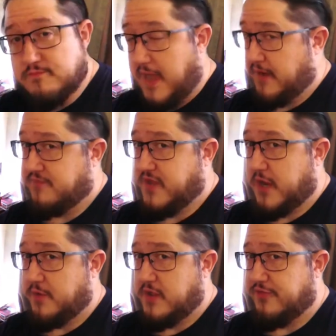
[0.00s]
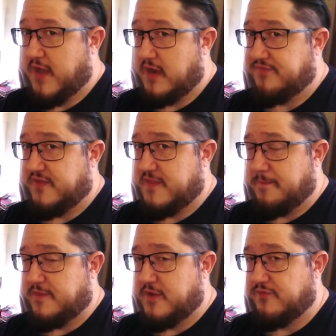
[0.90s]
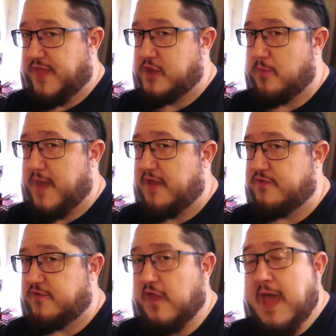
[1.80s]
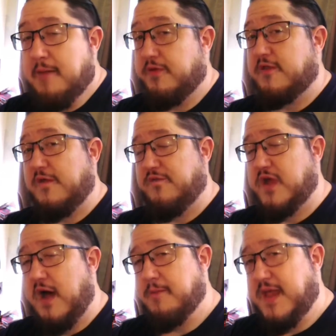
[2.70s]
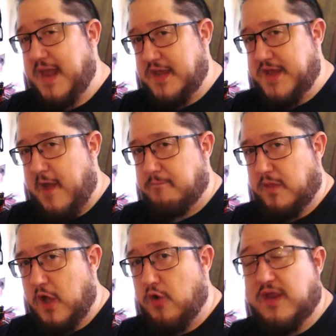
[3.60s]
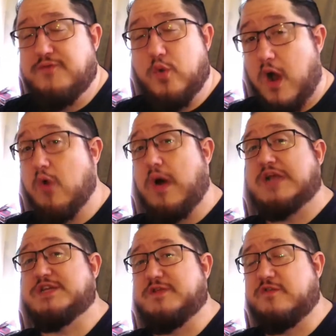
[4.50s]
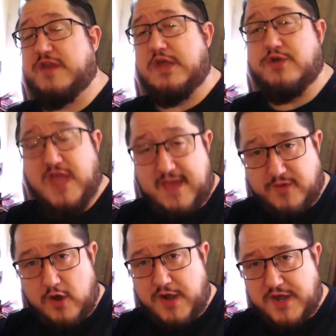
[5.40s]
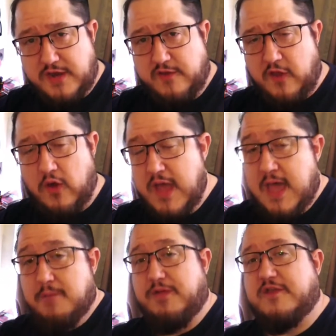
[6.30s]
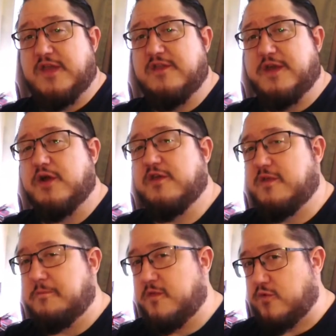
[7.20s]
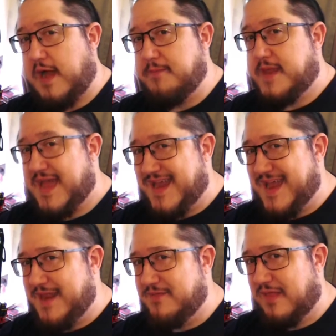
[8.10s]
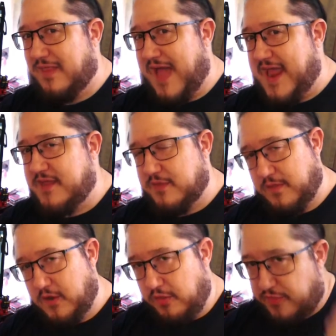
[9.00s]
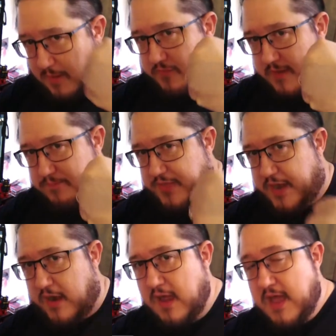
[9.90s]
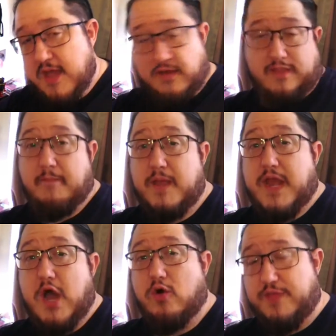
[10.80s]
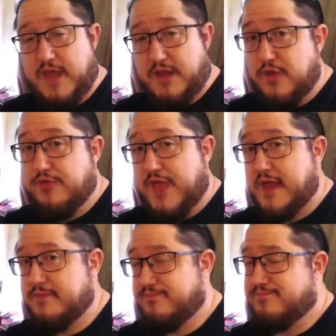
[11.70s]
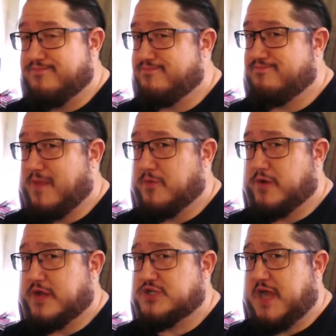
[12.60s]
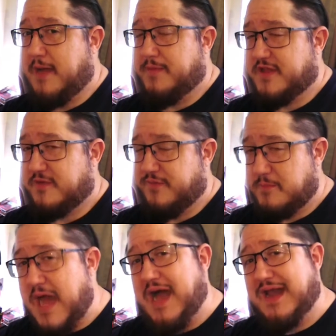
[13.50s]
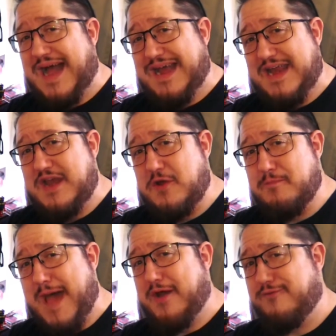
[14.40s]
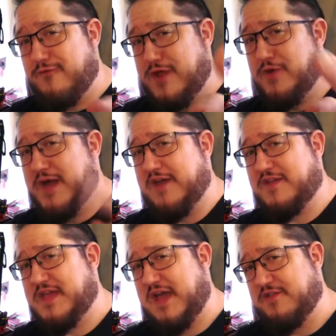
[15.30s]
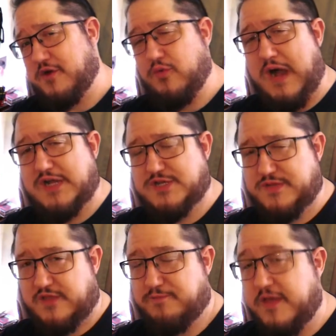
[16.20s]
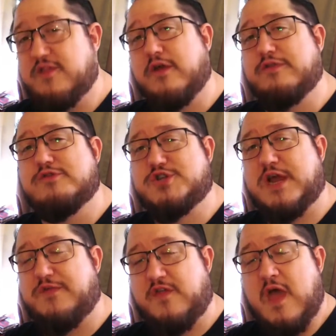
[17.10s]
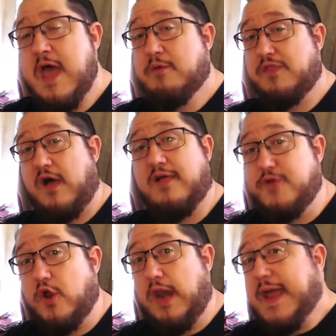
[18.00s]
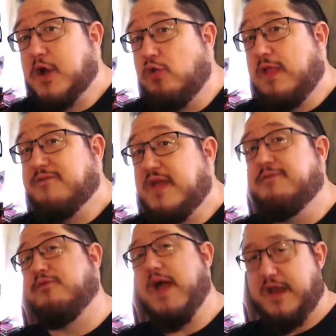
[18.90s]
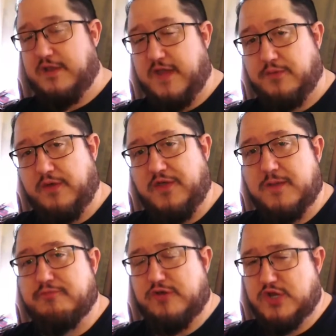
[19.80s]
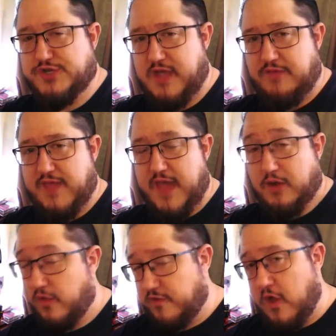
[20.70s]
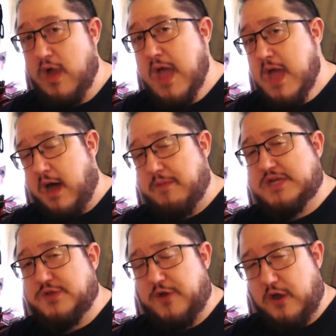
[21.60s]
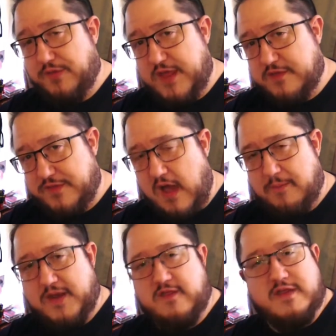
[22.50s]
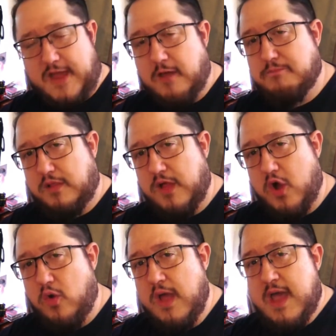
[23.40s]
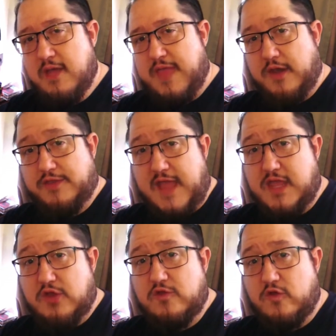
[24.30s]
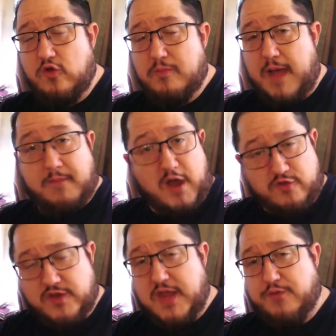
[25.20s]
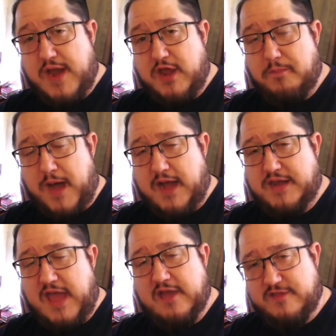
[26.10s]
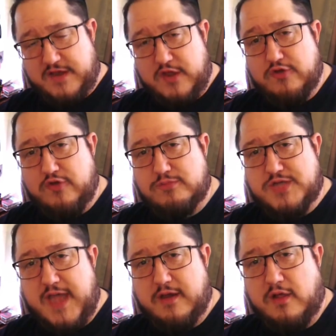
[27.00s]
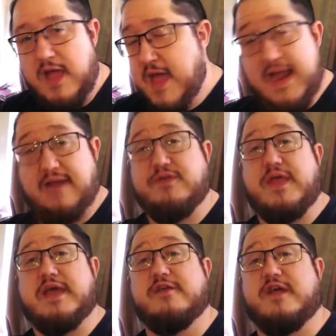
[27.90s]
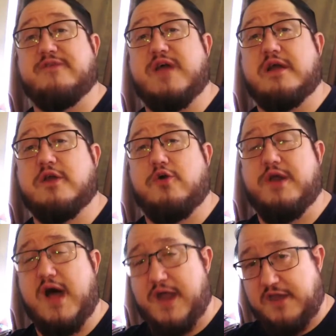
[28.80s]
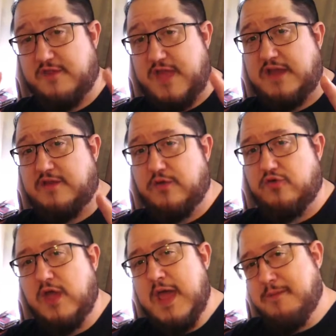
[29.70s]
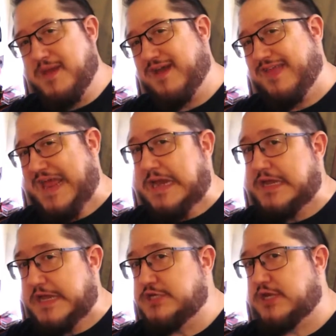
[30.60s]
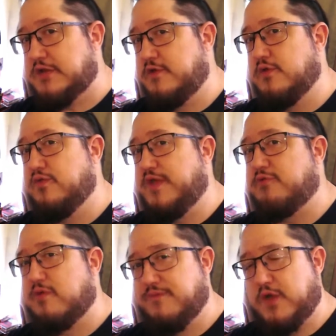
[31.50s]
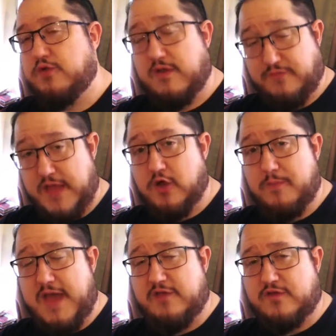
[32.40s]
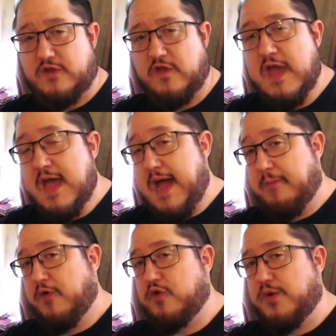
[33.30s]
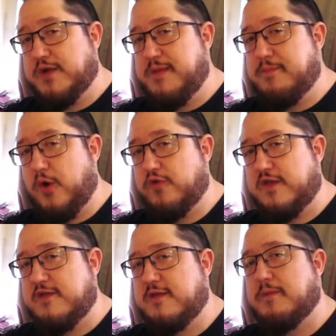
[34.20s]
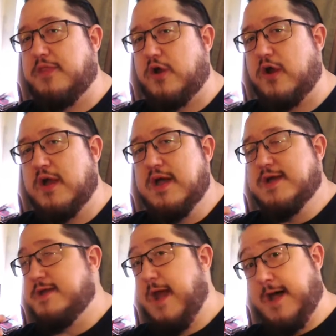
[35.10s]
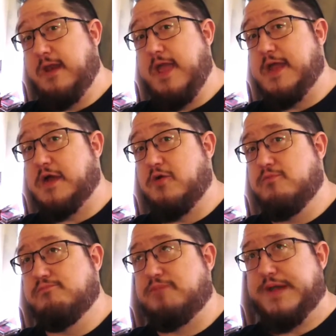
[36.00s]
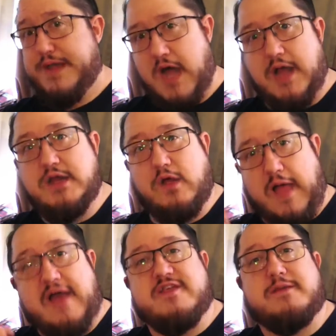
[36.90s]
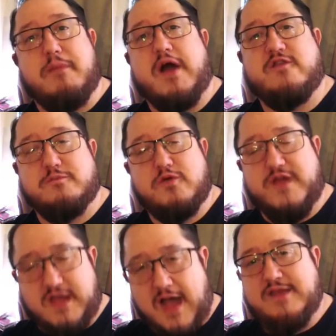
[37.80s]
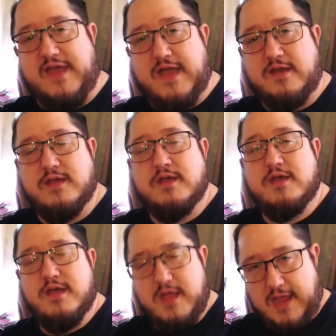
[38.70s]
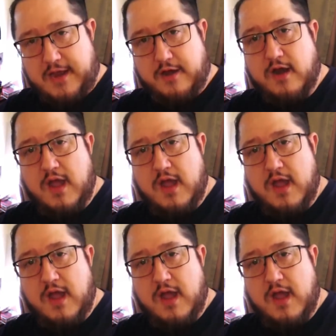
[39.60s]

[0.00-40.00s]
I'd love to hear what you thought of this episode of LEGO Masters. Please leave a comment down below. And if you are watching this video and you haven't already done so, please consider subscribing and hitting the little thumbs up there to let me know that you think I'm doing a good job. Because if I'm not, I need to do better for you guys and gals that are watching this. Please also share this with all of your LEGO-loving friends. I'd really appreciate that. Also, I'll make sure there are links in the comments down below that'll take you to my Monster Kid Radio podcast and YouTube channel and everything else that I've got going on. And stay tuned, because in addition to these reviews of LEGO Masters, I'm also going to be posting some other non-LEGO but non-classic monster movie content here